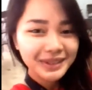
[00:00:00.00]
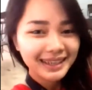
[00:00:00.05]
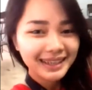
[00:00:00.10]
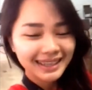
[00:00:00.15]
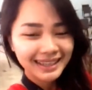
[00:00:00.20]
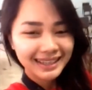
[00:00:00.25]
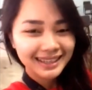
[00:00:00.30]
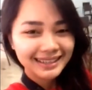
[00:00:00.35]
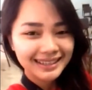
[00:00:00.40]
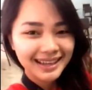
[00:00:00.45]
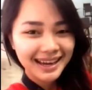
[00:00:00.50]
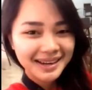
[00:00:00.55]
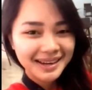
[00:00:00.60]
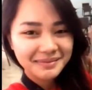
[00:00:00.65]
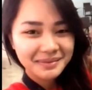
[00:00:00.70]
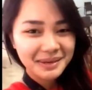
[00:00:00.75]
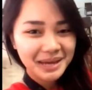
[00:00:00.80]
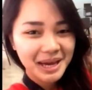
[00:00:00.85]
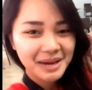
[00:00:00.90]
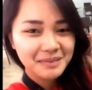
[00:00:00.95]
Ray.
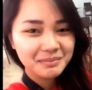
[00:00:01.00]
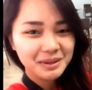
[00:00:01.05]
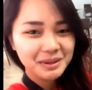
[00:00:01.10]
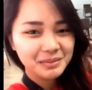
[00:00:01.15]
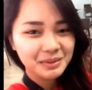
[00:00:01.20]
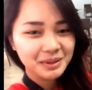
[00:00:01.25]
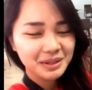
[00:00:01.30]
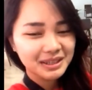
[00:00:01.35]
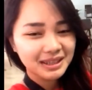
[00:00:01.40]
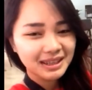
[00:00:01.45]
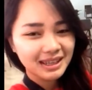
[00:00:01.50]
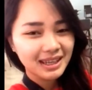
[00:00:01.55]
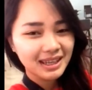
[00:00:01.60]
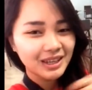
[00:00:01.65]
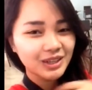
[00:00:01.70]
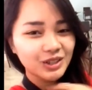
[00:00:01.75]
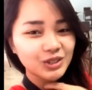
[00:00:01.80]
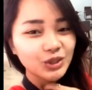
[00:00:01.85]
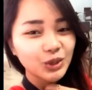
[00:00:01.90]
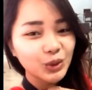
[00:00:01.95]
Happy, happy
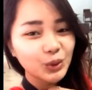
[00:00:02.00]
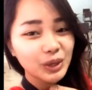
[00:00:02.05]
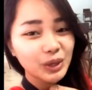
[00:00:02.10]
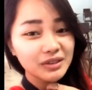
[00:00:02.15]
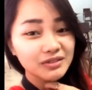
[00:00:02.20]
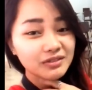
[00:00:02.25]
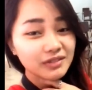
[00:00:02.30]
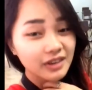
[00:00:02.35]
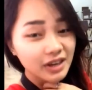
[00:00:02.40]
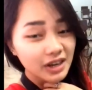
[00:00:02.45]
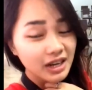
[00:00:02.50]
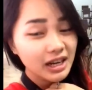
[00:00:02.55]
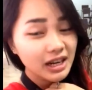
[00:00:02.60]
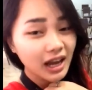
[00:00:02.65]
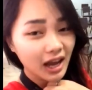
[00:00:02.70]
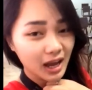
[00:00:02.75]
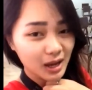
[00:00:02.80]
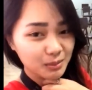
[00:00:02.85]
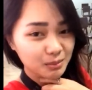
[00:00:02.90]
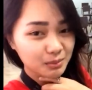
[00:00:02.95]
birthday. You know, I'm very
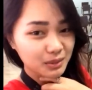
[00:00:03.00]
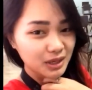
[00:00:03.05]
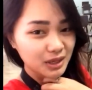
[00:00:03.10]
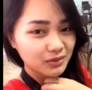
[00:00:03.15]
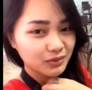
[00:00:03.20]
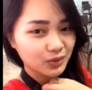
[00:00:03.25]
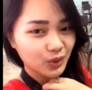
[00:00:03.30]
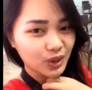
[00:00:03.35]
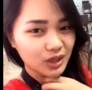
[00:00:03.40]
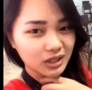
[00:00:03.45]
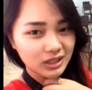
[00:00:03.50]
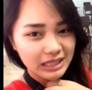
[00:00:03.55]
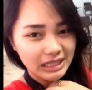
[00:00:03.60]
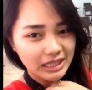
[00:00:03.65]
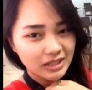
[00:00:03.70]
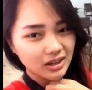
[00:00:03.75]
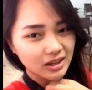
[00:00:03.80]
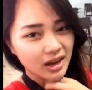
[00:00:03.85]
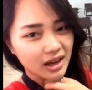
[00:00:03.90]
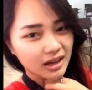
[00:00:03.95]
happy for
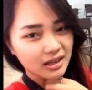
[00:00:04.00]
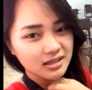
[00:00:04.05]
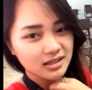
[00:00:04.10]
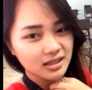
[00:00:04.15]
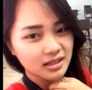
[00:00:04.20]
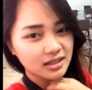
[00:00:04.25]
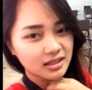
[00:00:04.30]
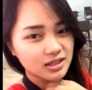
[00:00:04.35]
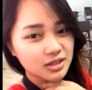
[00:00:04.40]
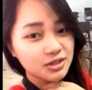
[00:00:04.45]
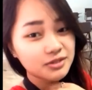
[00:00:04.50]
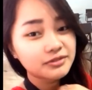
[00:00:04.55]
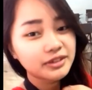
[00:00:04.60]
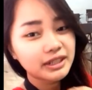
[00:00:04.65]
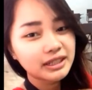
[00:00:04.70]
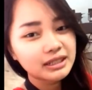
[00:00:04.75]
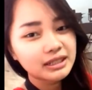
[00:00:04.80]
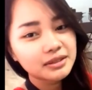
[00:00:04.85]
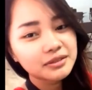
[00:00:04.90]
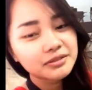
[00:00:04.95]
dear Aizen.
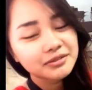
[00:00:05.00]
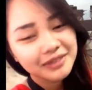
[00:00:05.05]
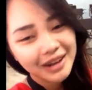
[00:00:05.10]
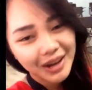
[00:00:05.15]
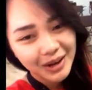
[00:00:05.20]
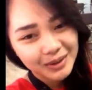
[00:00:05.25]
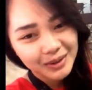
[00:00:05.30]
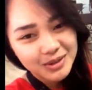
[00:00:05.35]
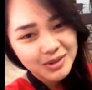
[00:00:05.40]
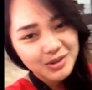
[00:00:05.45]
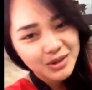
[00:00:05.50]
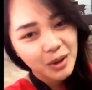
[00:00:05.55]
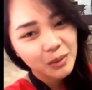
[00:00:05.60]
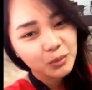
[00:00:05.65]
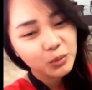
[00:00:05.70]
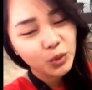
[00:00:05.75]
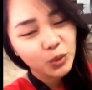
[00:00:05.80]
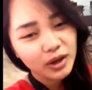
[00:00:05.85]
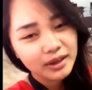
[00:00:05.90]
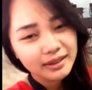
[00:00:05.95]
And found
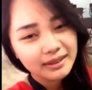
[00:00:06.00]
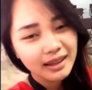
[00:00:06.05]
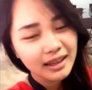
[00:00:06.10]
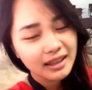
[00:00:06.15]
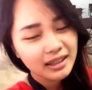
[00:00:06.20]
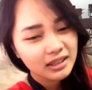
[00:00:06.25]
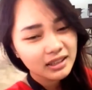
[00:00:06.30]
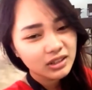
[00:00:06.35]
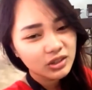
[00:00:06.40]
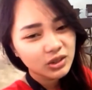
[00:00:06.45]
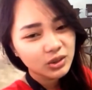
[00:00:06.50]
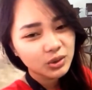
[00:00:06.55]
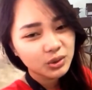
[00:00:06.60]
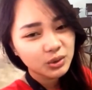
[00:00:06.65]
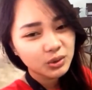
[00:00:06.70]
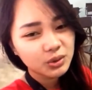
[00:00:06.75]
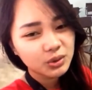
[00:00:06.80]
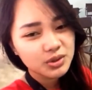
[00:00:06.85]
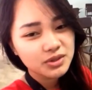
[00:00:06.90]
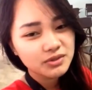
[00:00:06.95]
someone like you
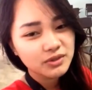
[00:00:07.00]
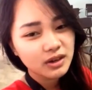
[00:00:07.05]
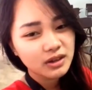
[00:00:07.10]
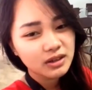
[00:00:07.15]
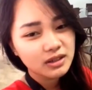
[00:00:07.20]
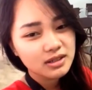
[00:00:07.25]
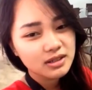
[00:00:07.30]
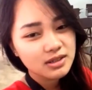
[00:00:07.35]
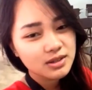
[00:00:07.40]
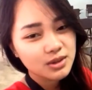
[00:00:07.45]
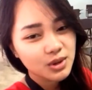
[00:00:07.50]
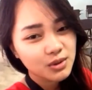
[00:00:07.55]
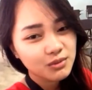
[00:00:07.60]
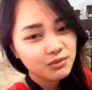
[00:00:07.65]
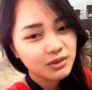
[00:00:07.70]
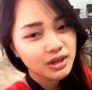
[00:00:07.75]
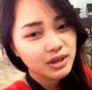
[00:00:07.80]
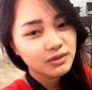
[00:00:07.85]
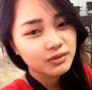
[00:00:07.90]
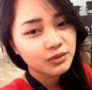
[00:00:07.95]
who's very
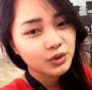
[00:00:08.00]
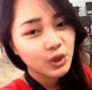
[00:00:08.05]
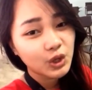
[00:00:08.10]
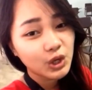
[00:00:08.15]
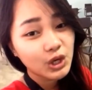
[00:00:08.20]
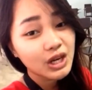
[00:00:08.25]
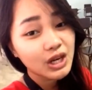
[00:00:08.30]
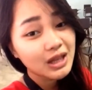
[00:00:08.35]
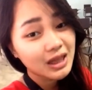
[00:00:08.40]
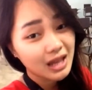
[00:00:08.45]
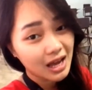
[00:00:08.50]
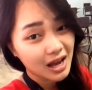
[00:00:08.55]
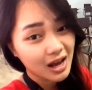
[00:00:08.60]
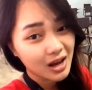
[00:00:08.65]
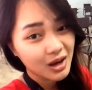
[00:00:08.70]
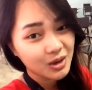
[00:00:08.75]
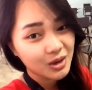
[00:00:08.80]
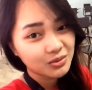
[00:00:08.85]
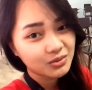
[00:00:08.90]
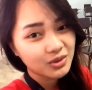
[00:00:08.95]
deserving for her
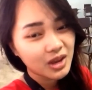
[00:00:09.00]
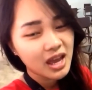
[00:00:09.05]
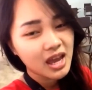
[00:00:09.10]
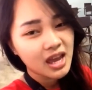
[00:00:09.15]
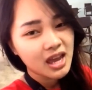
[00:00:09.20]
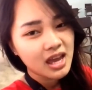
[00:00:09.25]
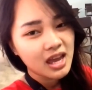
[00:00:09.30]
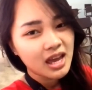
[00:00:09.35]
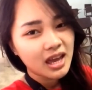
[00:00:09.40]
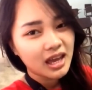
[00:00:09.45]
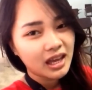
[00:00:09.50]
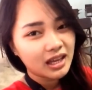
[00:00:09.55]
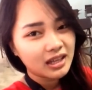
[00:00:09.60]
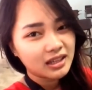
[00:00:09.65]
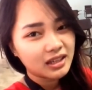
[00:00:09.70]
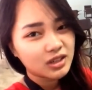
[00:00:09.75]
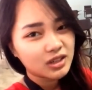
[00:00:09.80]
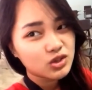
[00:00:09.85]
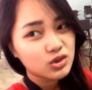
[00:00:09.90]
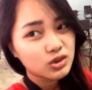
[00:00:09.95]
love.
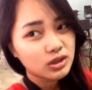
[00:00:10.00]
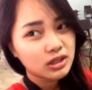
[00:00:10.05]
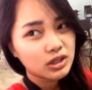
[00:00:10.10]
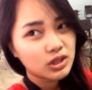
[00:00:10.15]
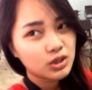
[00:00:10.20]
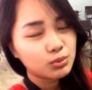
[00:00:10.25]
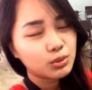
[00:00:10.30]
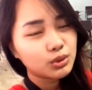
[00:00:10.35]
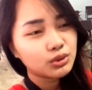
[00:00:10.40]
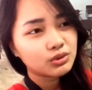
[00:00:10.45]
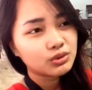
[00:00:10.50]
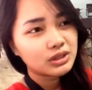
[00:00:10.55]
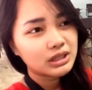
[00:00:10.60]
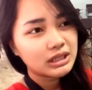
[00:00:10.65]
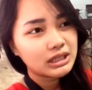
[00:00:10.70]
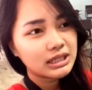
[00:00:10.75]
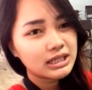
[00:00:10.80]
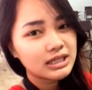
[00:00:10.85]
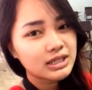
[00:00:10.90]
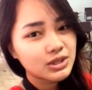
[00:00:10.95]
And actually, you both
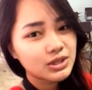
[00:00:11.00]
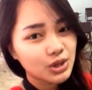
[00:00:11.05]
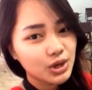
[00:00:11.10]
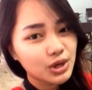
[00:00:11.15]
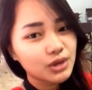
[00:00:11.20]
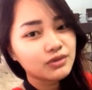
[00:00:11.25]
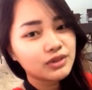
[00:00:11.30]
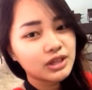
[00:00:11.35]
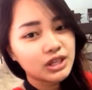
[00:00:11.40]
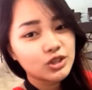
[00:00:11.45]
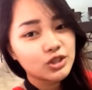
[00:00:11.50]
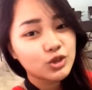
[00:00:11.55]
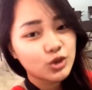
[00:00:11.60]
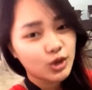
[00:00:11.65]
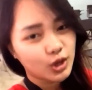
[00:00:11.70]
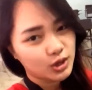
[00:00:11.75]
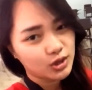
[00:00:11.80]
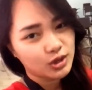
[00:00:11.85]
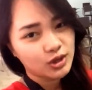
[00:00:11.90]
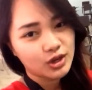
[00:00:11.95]
really deserve each
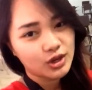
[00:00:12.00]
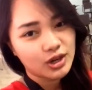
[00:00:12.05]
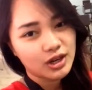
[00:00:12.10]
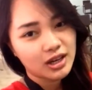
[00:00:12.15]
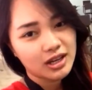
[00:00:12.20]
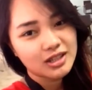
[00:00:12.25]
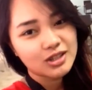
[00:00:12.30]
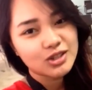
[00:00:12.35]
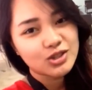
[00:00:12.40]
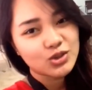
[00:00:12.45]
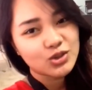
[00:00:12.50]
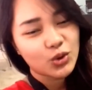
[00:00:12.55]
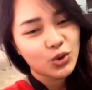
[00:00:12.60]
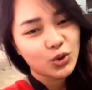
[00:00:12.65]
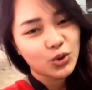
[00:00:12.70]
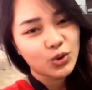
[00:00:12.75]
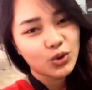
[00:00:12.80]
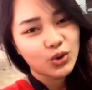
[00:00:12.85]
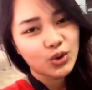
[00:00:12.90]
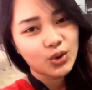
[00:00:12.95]
other. And
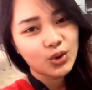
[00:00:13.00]
so,